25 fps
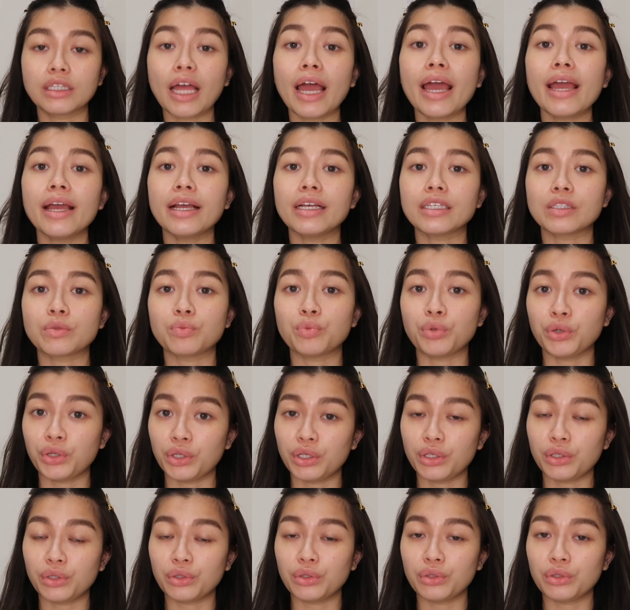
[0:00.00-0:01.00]
That is
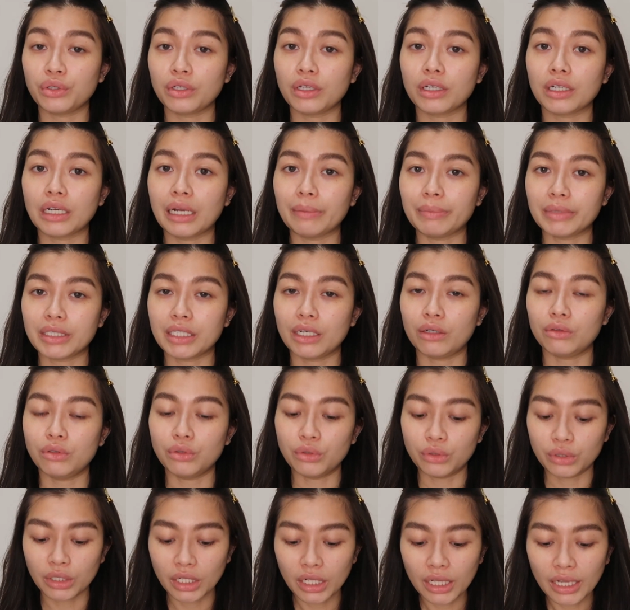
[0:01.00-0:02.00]
pretty good, let me tell
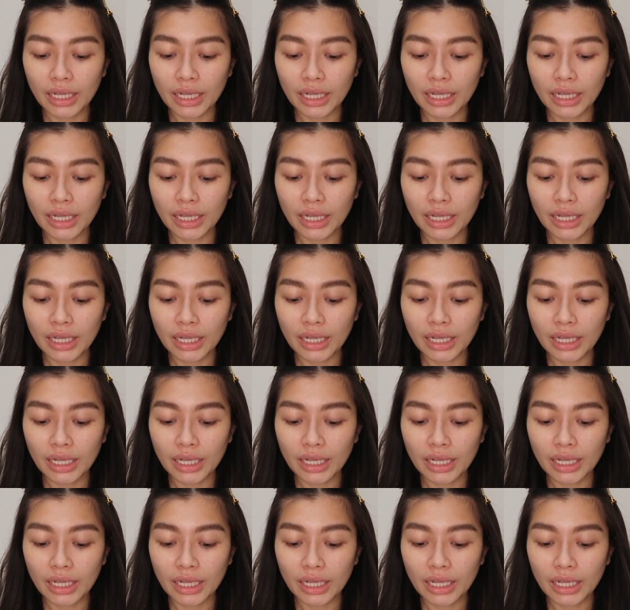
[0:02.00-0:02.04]
you.